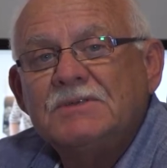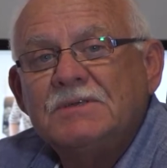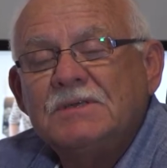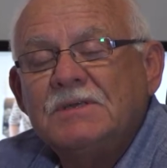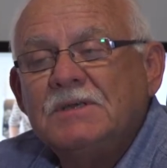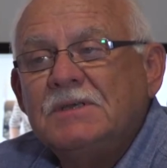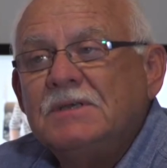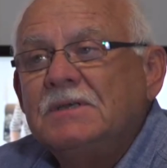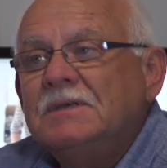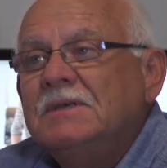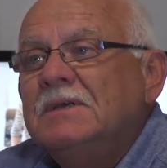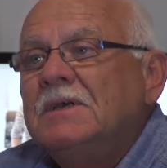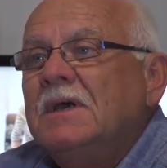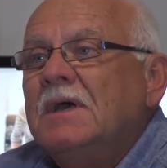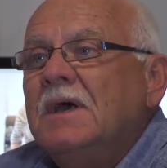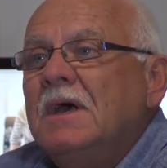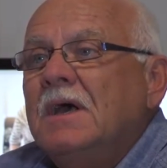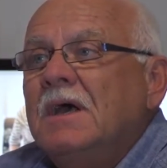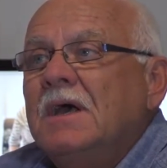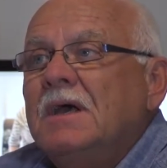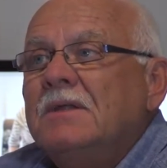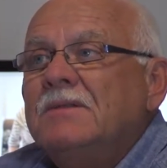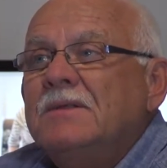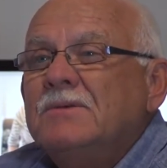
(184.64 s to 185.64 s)
year,
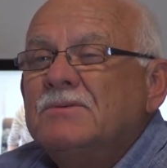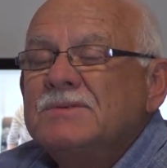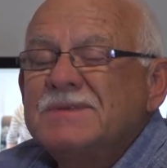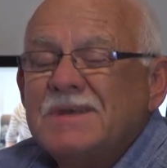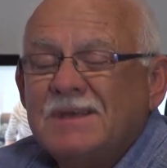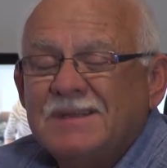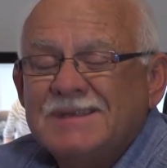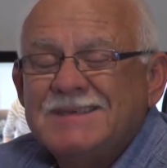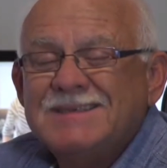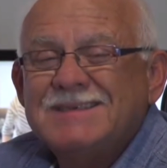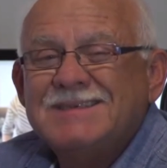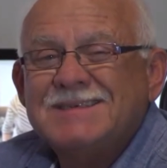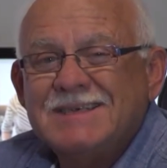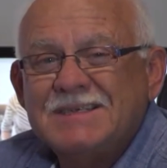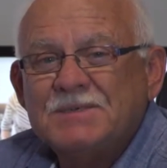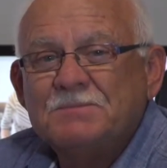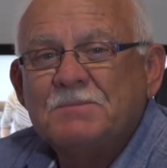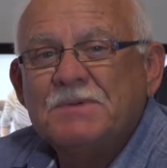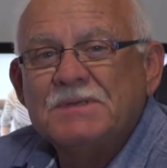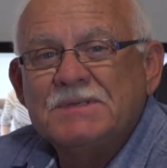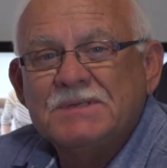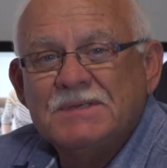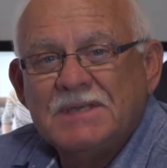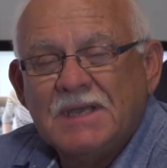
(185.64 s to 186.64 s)
there was only
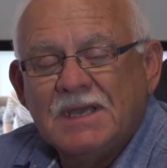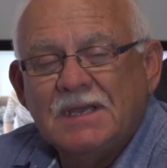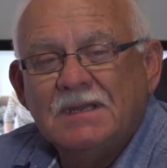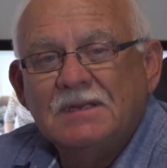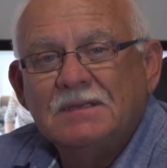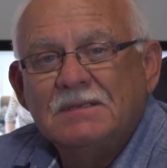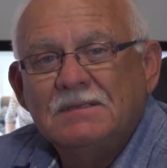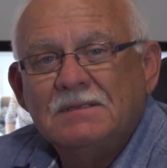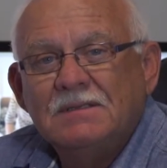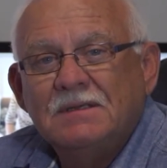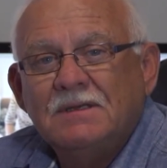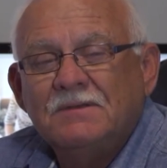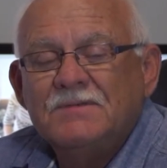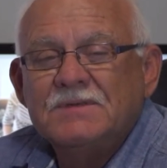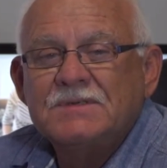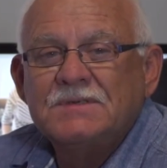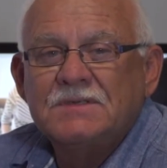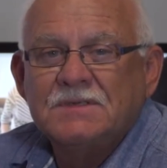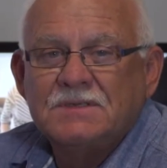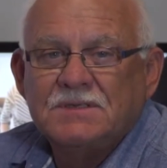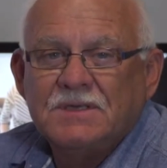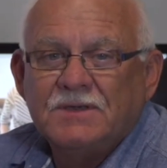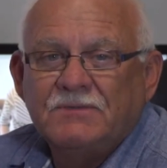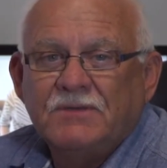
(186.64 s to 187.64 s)
6% of the
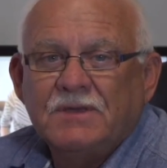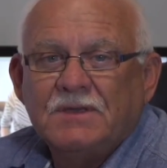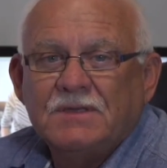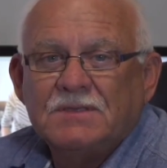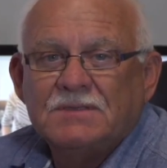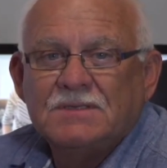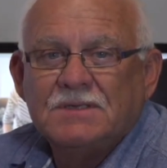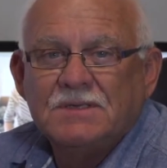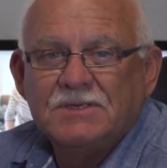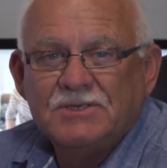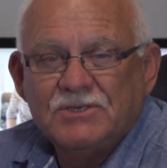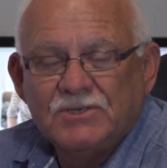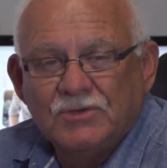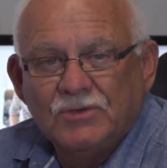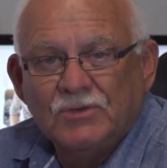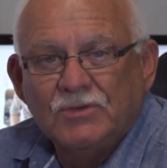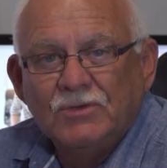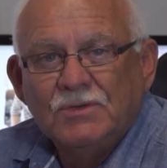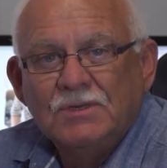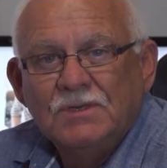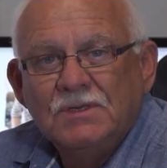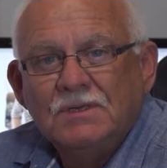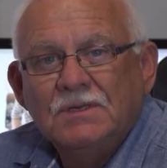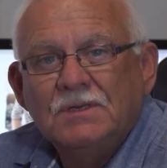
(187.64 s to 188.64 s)
certificates
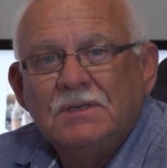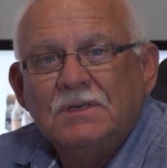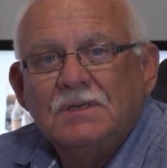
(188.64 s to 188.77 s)
issued